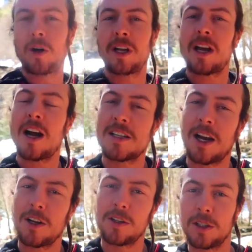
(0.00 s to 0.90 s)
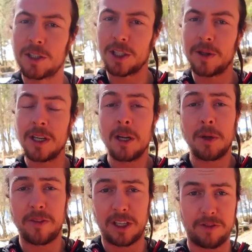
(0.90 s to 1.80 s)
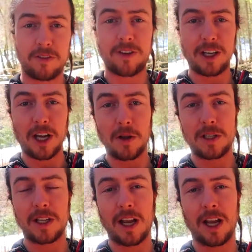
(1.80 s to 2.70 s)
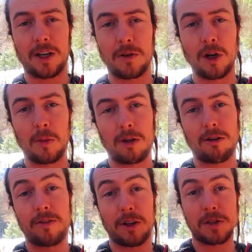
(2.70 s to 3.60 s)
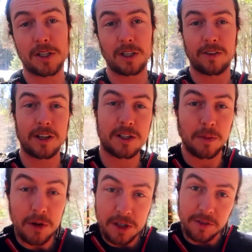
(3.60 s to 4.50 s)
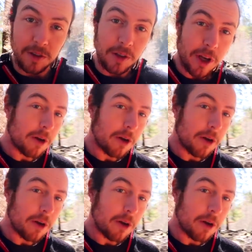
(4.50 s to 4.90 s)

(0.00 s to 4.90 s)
morning guys, how are you all doing? Bit of a different video today. I don't normally review stuff, as most of you all